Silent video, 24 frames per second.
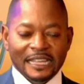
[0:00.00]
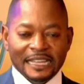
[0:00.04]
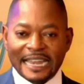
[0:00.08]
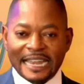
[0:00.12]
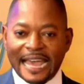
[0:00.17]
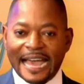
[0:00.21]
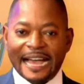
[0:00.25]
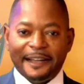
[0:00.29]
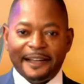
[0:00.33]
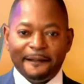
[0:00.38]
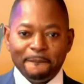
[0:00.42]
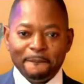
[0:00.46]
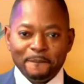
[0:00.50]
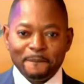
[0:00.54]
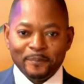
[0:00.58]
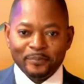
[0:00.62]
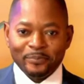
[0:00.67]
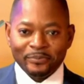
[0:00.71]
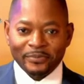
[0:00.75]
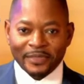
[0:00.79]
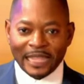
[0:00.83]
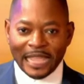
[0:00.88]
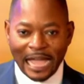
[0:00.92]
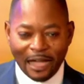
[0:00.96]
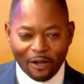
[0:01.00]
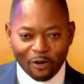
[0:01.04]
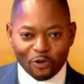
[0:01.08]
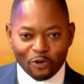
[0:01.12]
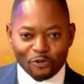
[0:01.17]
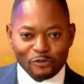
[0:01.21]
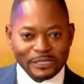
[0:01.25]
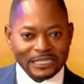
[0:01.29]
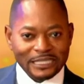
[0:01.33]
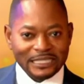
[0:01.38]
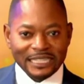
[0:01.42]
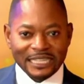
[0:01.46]
Now, I
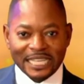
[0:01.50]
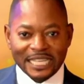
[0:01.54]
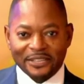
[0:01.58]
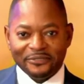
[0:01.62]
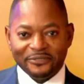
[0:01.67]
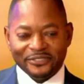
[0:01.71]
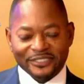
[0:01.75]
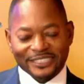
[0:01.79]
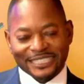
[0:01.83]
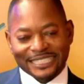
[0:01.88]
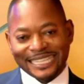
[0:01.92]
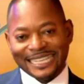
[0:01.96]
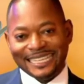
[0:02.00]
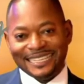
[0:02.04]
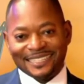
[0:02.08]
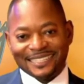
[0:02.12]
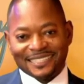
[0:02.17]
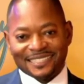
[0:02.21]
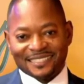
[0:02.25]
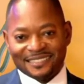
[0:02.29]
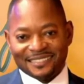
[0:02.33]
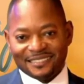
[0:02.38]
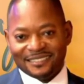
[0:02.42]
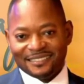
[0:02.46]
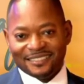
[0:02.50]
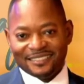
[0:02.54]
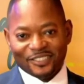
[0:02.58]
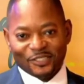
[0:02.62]
always leave this,